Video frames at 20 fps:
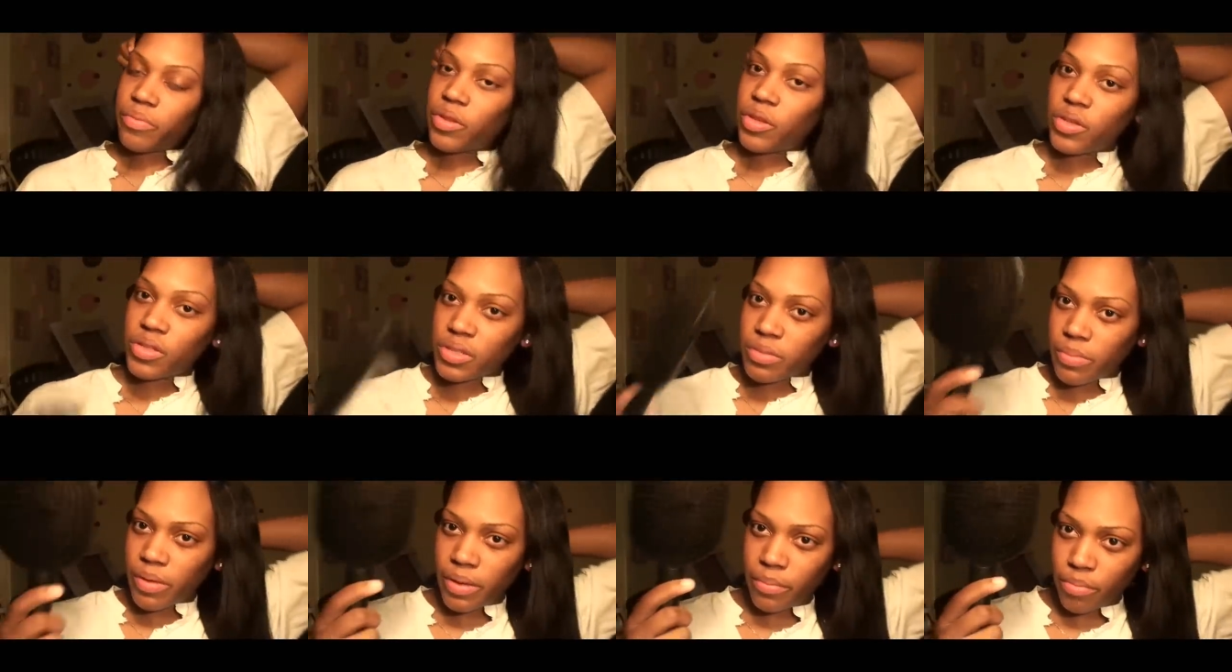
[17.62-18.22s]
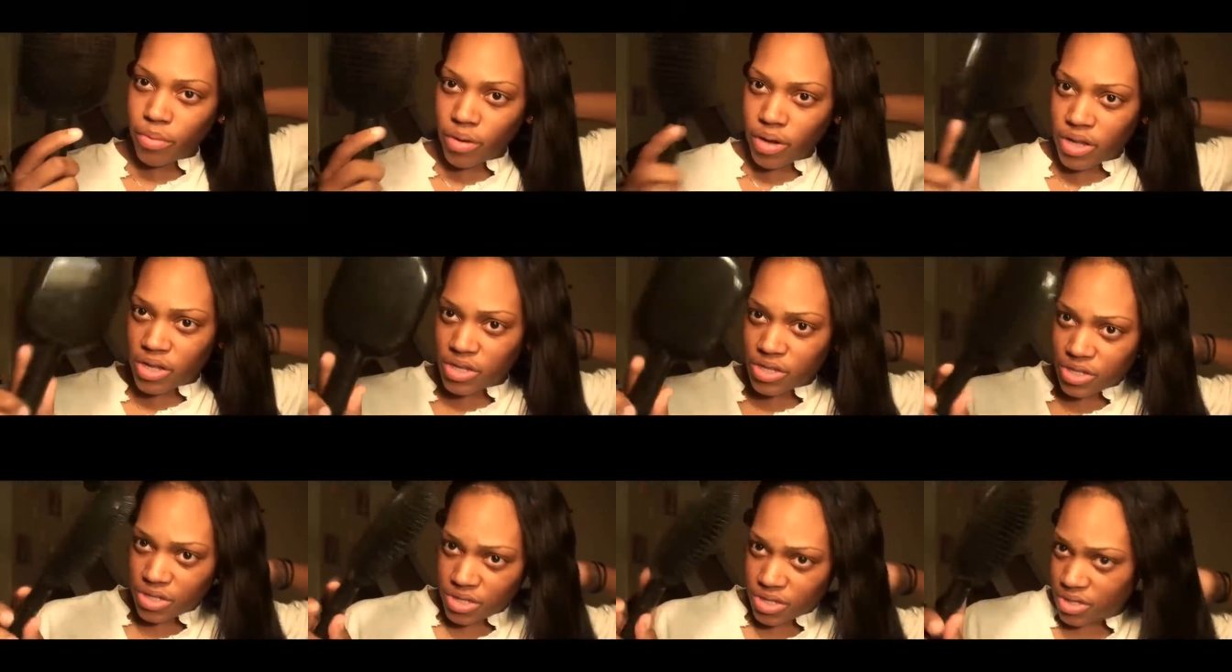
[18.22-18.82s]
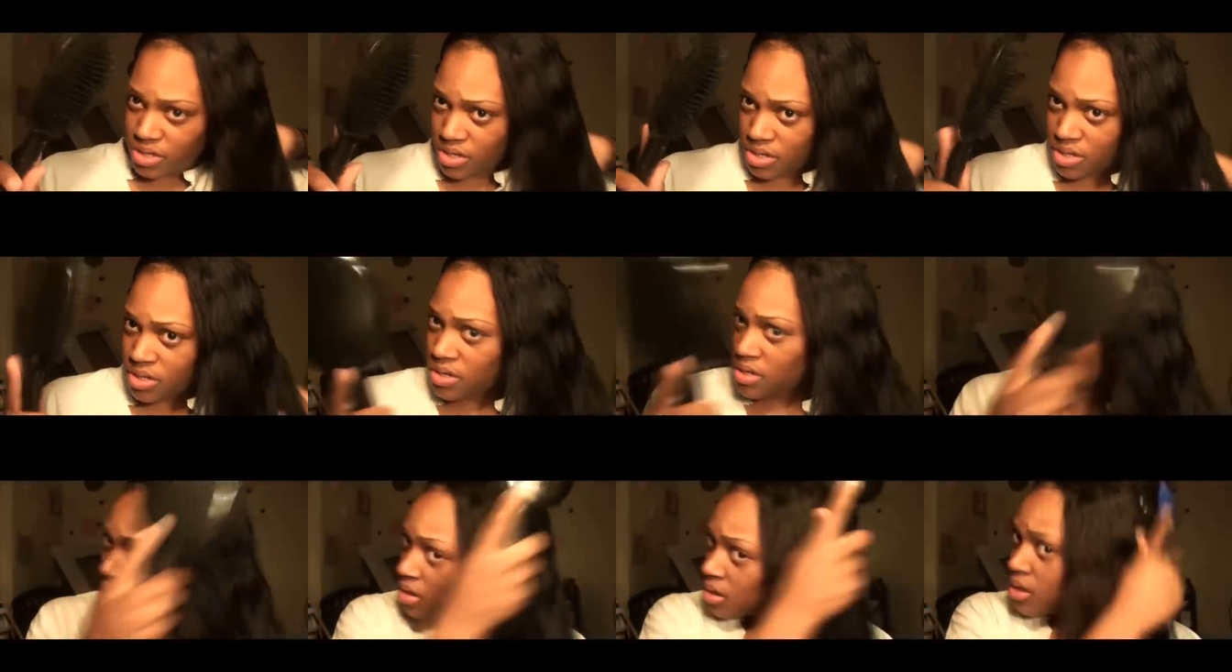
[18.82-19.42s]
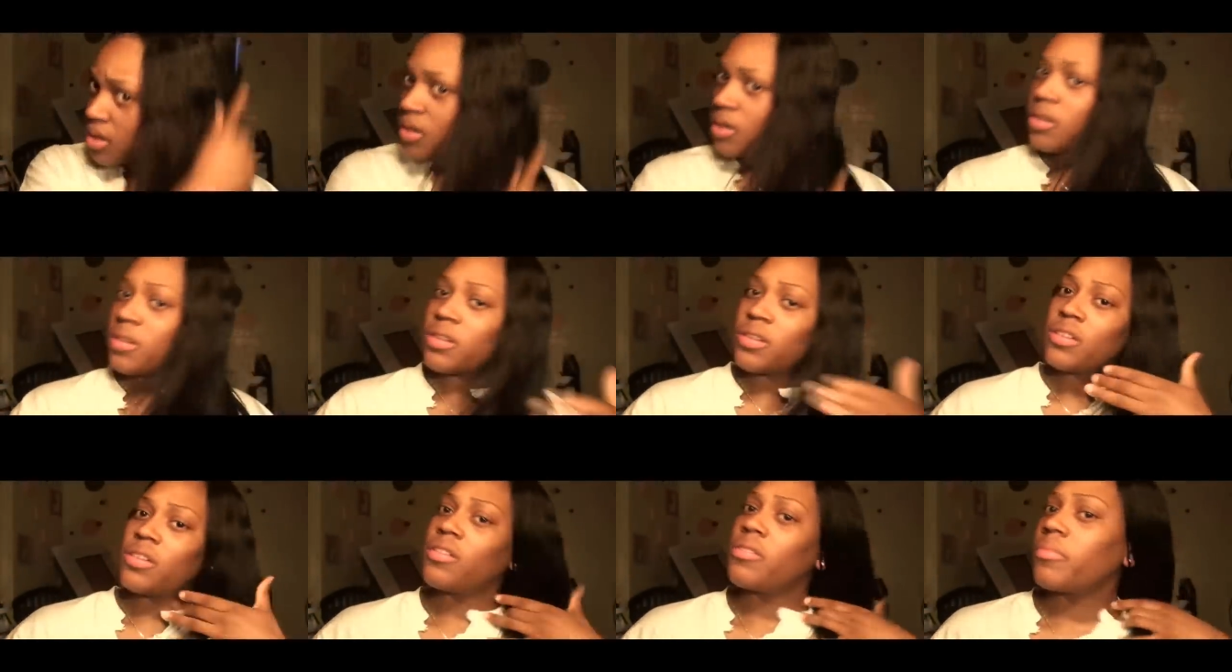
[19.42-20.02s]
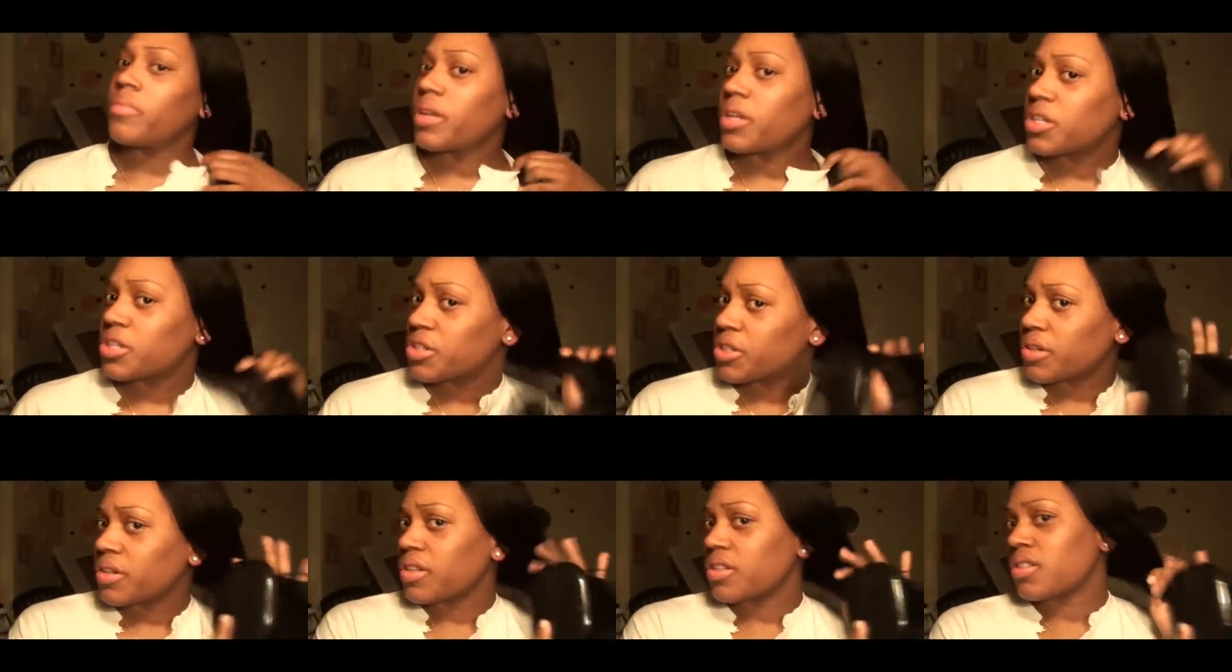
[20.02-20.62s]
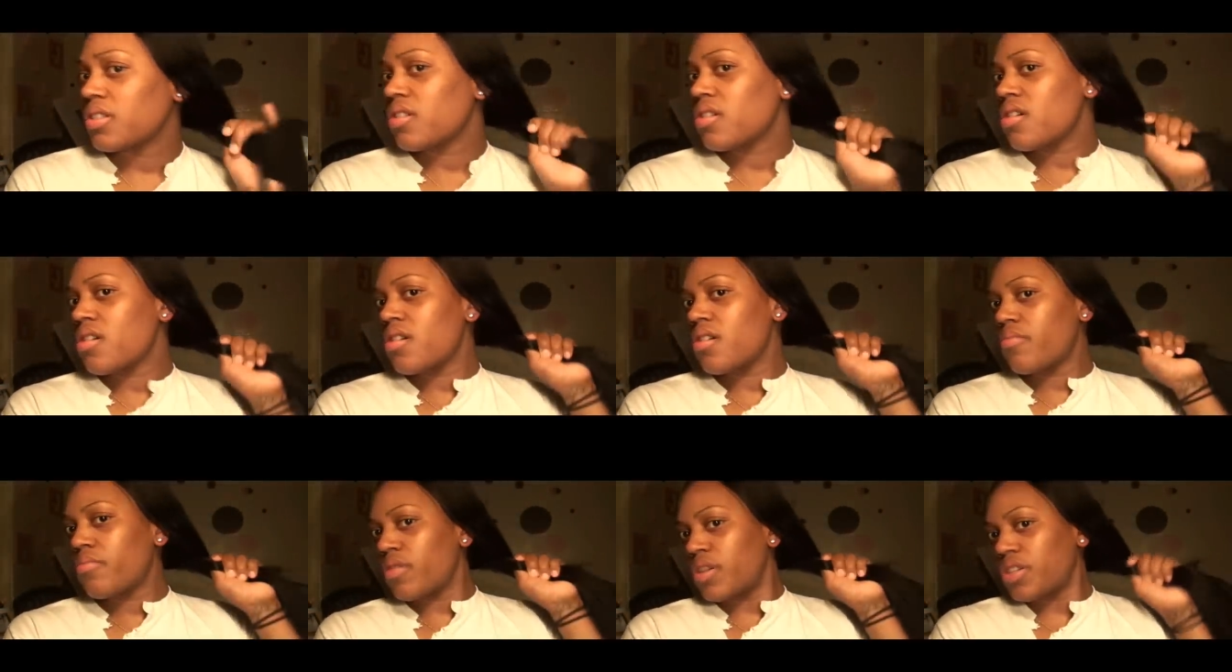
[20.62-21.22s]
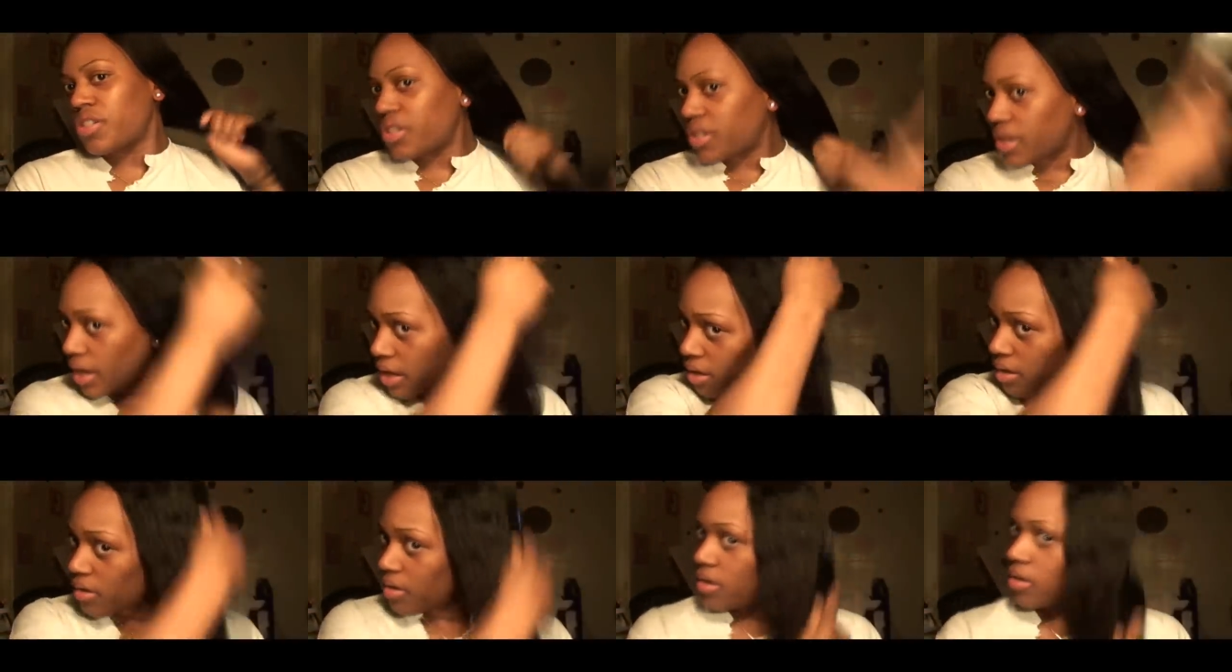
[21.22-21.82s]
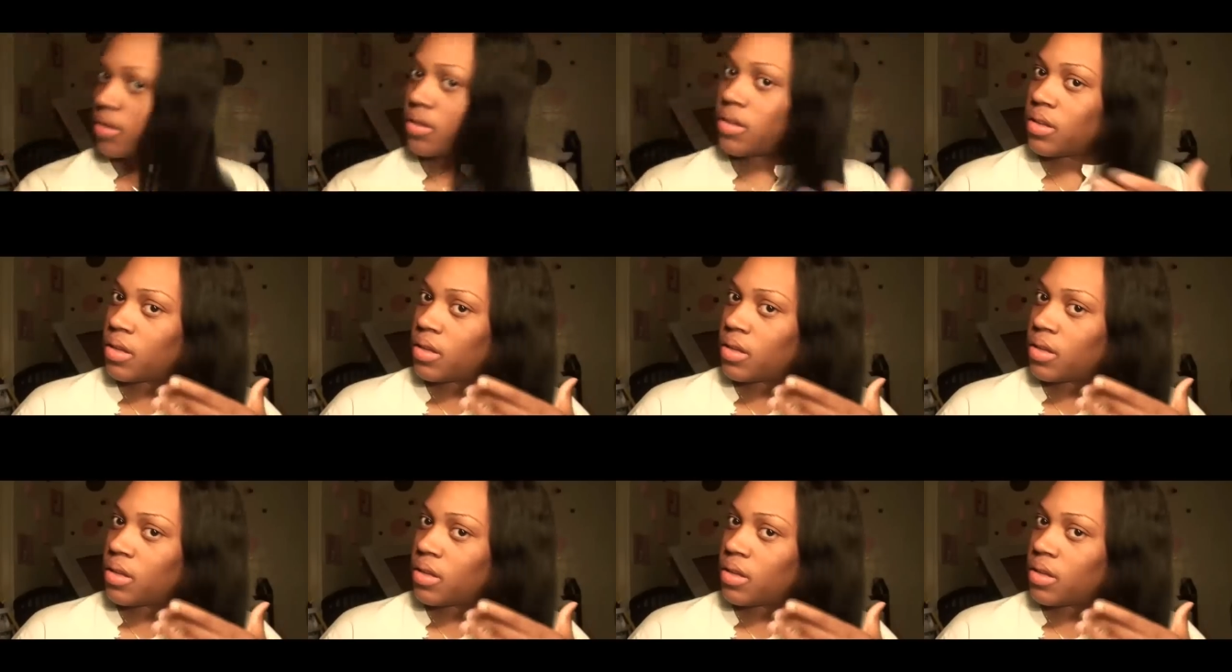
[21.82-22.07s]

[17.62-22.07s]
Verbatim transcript: using my brush. Make sure it's all brushed out.